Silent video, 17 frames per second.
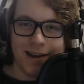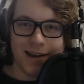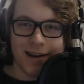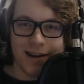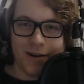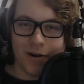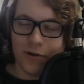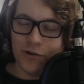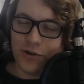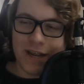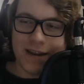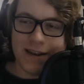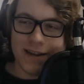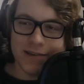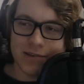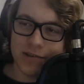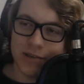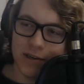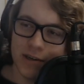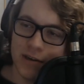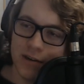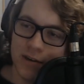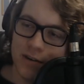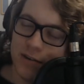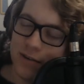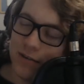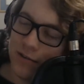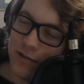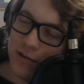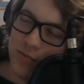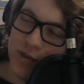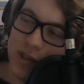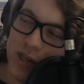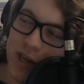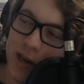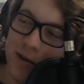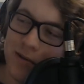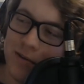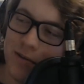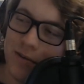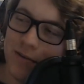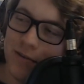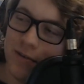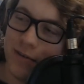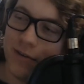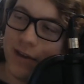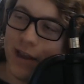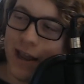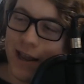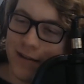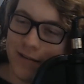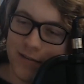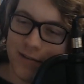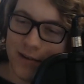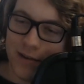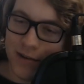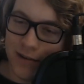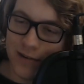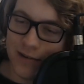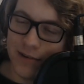All you need is some skill and